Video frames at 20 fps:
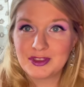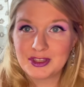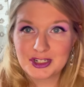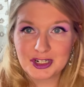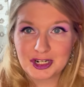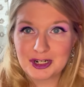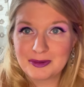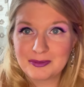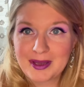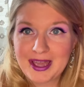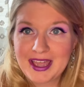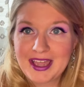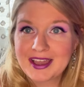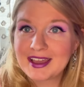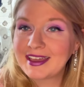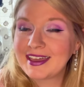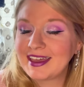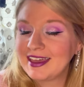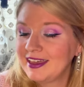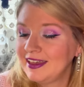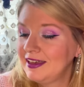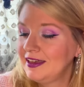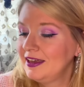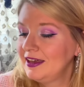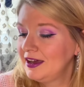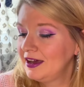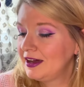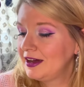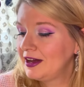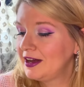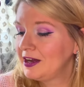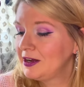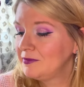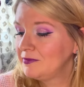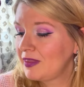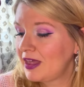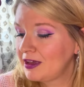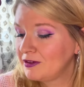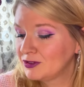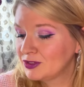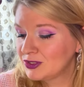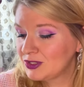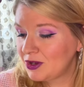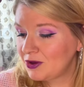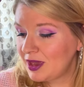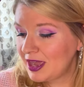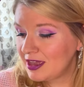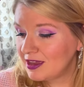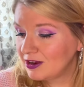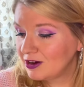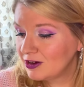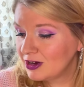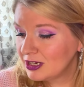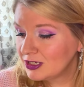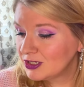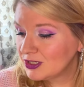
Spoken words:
the turnpike. I was so angry.